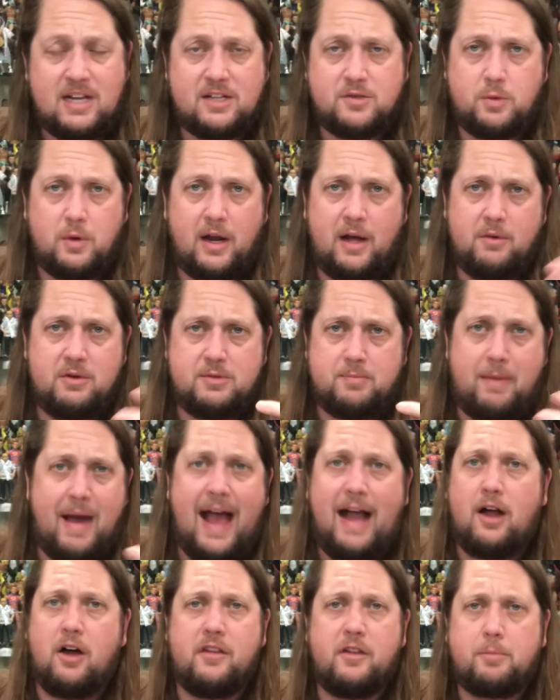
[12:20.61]
That's when I was
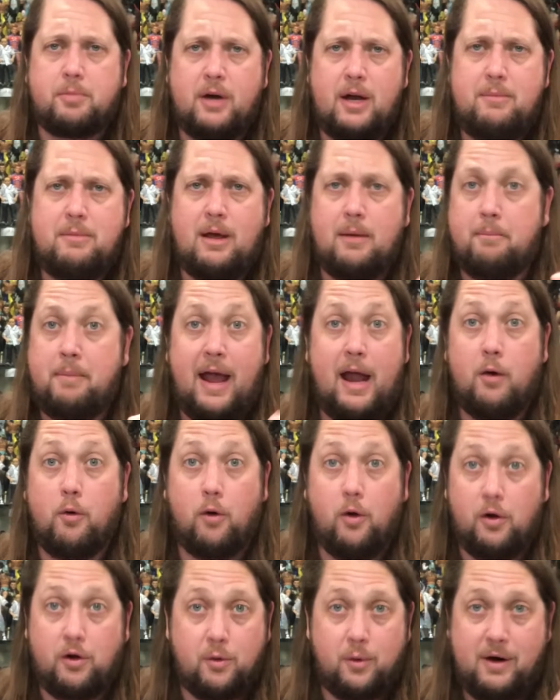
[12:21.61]
back on the premium
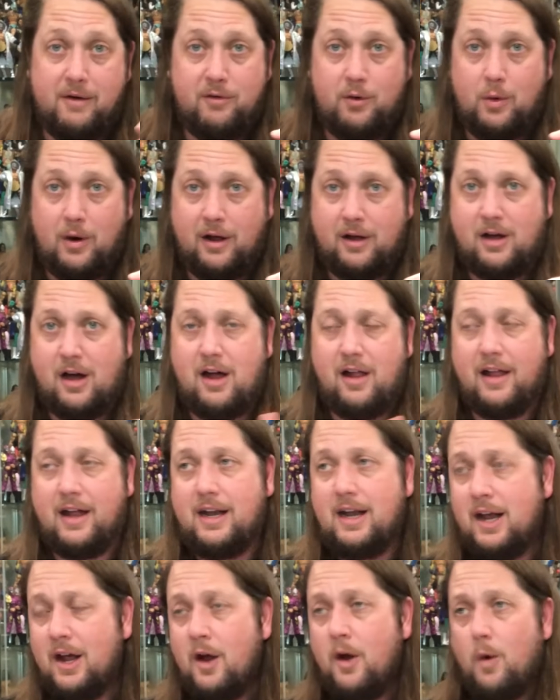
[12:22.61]
payroll or whatever you want to call
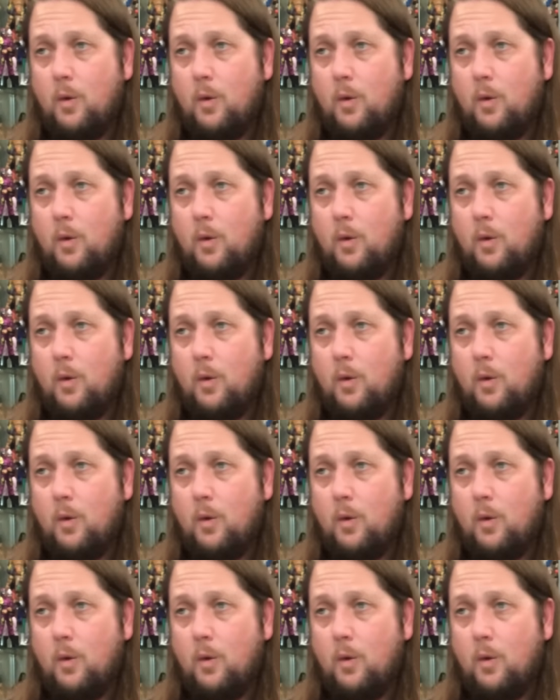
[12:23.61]
it,